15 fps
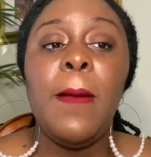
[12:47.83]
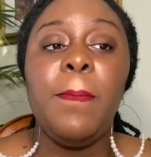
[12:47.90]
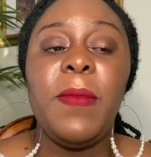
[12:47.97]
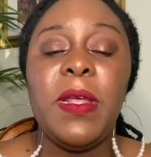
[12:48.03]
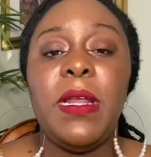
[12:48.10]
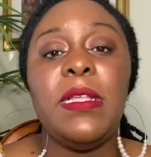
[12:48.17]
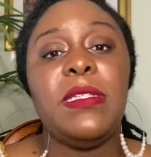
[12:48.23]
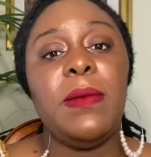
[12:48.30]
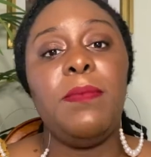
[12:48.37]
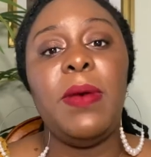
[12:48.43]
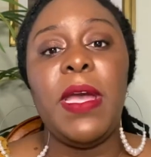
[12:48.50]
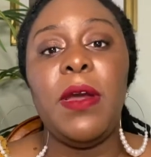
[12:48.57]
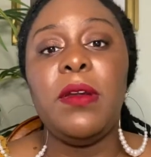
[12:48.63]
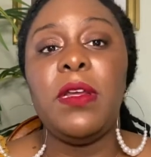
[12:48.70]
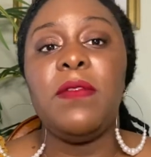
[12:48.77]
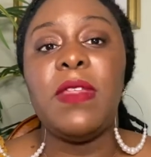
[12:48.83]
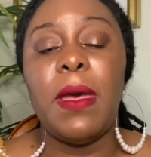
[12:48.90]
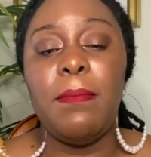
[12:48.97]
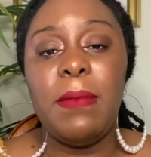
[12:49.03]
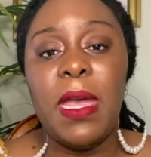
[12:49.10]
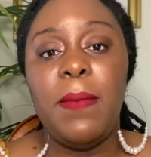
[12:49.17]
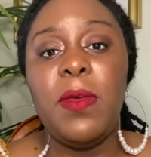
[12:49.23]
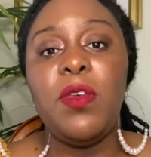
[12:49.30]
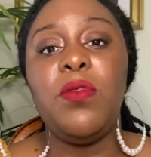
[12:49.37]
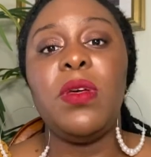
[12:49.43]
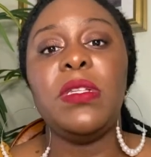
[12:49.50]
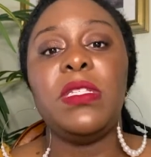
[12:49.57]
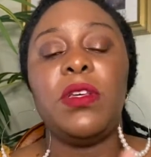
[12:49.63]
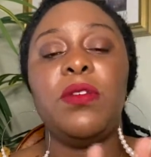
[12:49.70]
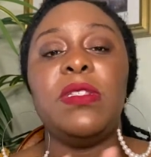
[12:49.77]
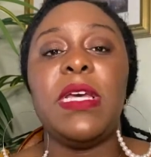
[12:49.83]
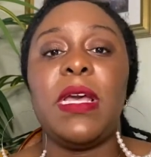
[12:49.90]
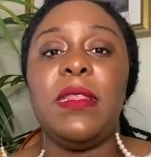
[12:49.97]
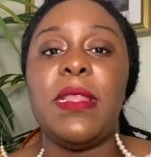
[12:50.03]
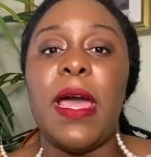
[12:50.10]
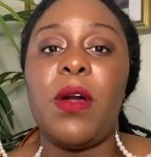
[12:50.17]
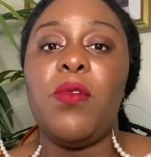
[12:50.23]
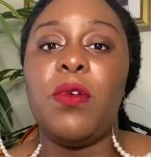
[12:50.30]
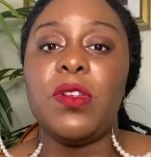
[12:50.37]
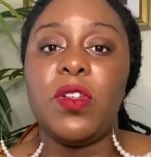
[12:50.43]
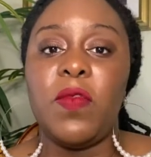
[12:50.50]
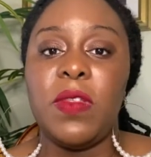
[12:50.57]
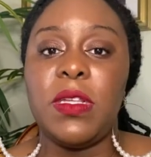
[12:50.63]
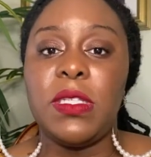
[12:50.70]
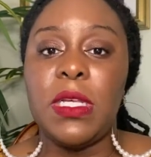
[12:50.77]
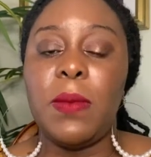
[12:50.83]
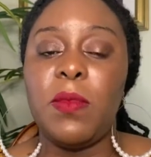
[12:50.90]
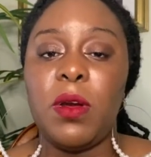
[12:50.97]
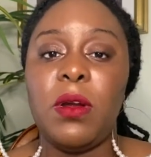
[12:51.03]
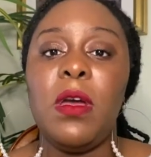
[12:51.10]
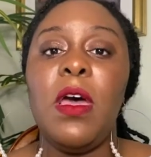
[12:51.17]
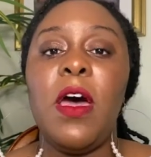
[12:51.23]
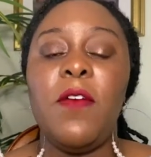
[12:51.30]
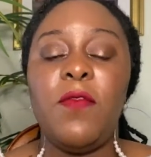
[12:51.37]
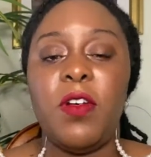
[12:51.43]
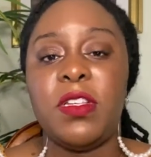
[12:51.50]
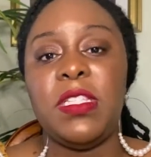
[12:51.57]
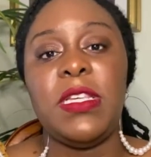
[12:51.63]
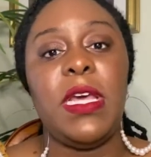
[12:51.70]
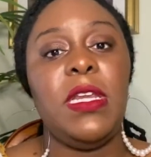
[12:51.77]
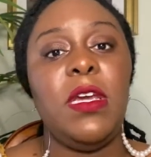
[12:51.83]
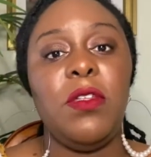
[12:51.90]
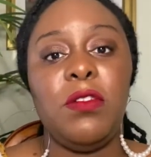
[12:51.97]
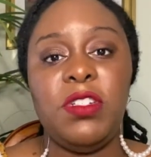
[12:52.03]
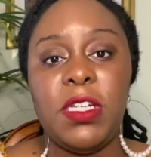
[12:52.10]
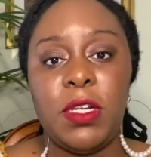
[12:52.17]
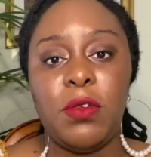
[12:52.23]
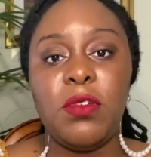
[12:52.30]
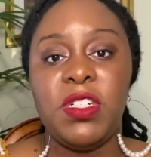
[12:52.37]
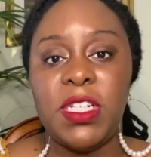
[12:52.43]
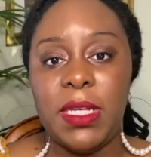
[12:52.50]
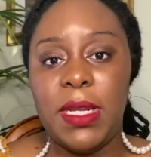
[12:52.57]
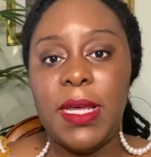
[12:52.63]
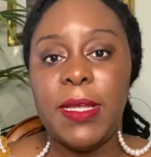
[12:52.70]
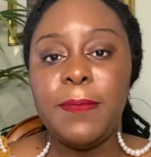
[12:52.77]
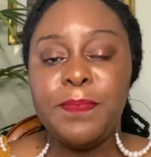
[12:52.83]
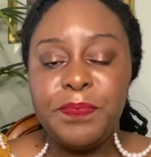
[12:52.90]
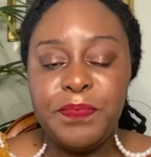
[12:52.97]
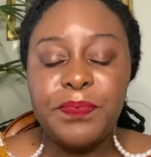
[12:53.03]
then it's imperative that maybe you consider taking that course over the summer versus any other general gen ed.